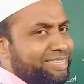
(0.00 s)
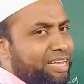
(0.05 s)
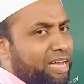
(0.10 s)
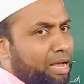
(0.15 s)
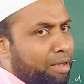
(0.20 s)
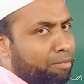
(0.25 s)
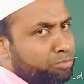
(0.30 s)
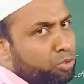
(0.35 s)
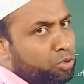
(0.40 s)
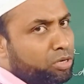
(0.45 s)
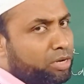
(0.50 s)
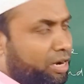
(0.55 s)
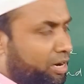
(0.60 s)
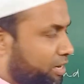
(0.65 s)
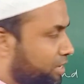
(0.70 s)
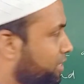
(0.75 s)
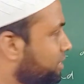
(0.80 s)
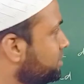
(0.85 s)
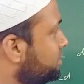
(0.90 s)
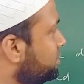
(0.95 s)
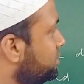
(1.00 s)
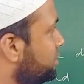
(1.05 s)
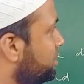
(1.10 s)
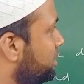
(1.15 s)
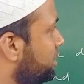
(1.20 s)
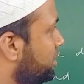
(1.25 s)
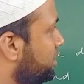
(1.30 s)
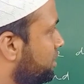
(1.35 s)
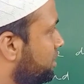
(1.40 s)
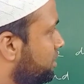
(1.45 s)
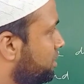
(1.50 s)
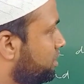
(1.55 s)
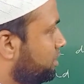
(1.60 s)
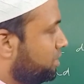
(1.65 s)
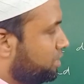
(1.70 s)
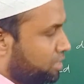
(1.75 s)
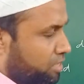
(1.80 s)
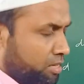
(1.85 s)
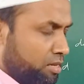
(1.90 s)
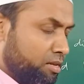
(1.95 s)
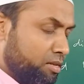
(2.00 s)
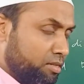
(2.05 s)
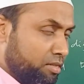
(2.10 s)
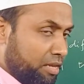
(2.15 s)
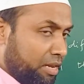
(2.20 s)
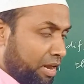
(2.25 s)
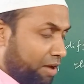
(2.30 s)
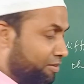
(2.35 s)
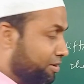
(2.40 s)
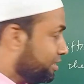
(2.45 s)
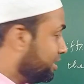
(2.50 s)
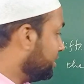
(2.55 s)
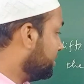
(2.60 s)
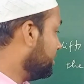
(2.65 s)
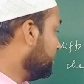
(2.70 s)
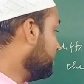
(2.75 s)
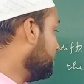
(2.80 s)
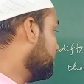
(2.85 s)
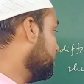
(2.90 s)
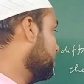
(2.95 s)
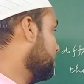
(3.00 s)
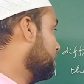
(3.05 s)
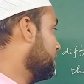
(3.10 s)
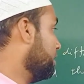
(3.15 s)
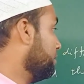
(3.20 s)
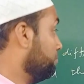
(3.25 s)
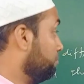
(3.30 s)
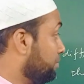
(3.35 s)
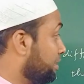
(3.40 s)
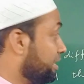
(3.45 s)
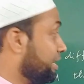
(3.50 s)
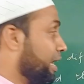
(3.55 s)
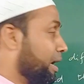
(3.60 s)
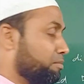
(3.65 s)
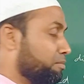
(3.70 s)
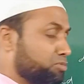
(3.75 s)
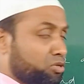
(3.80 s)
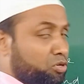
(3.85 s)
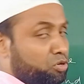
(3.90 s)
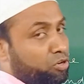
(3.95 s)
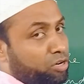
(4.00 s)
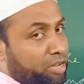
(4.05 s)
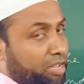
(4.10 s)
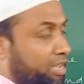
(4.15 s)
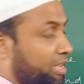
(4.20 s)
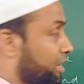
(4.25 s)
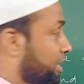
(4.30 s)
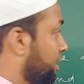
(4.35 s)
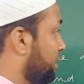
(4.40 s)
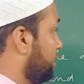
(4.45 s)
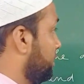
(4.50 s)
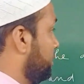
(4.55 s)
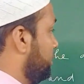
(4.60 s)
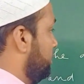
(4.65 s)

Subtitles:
absolute errors, then I will get mean absolute error